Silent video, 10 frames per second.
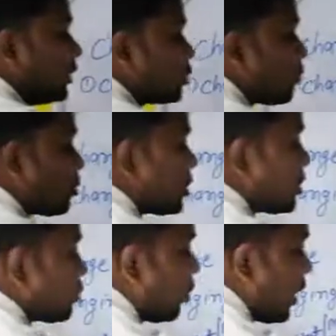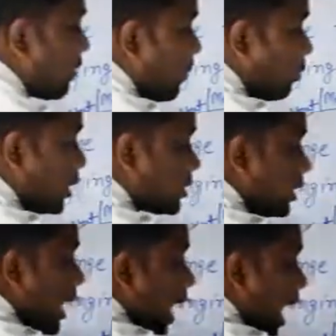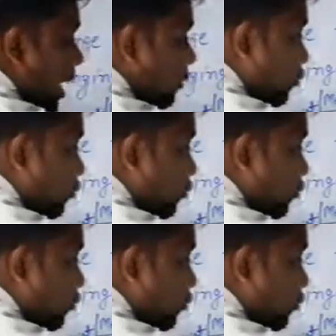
This process is called evaporation. And